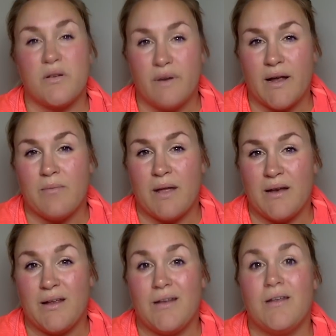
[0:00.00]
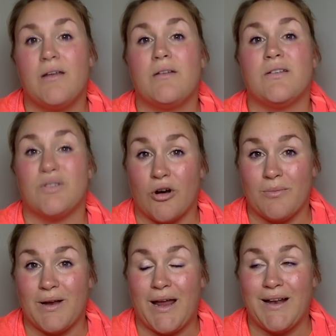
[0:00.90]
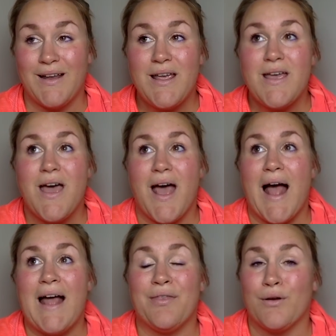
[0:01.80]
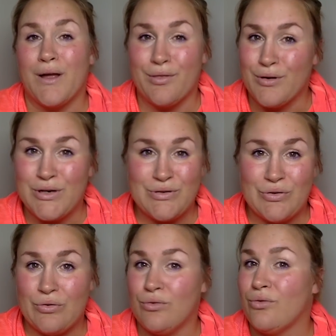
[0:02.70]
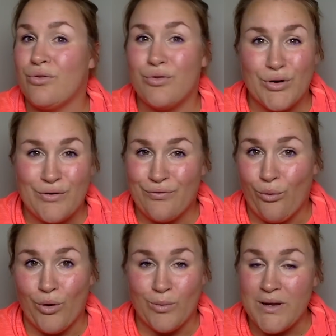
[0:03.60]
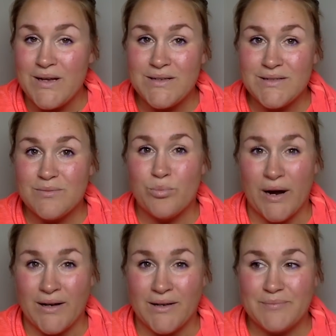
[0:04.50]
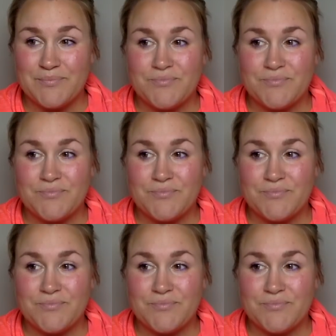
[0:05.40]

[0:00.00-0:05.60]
been recommended to terminate and they're at 32, 34 weeks pregnant.